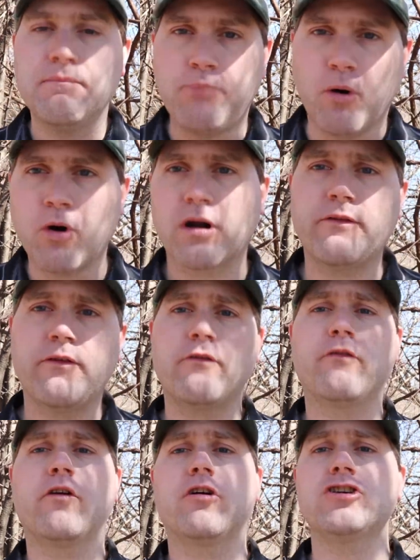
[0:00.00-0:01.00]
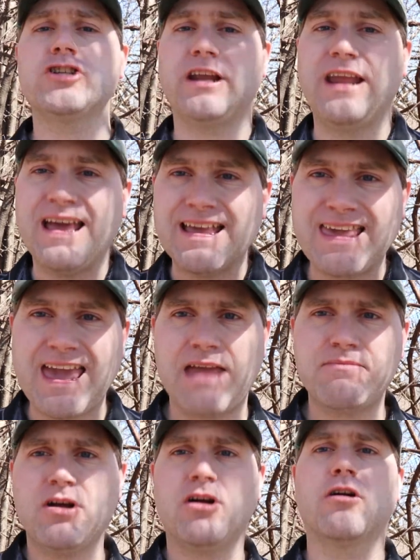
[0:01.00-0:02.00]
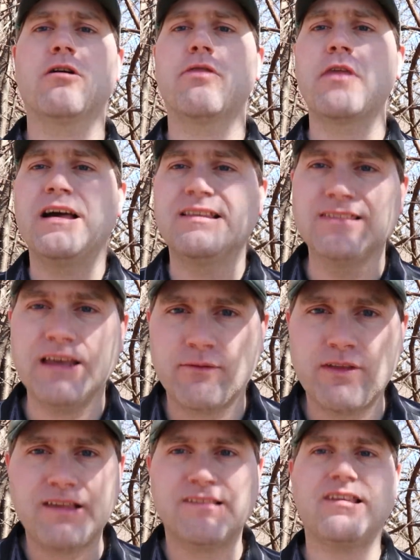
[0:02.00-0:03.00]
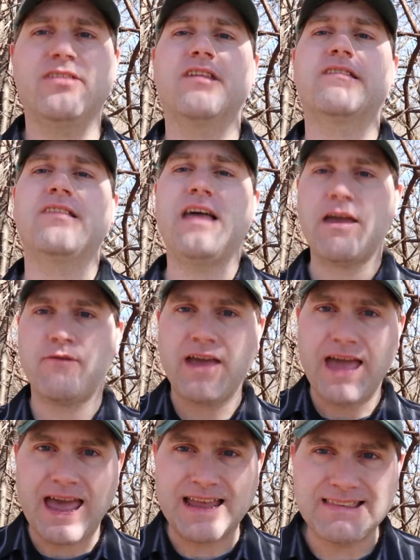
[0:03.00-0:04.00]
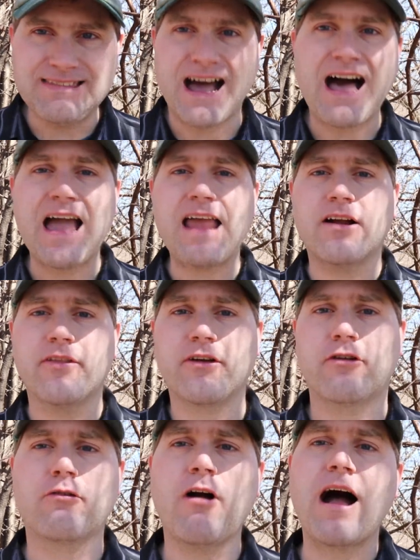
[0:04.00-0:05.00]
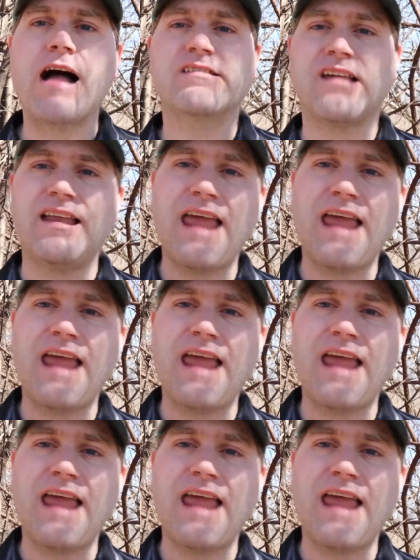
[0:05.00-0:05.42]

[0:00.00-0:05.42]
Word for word: born of a virgin, came to earth, lived a sinless life, and died on the cross?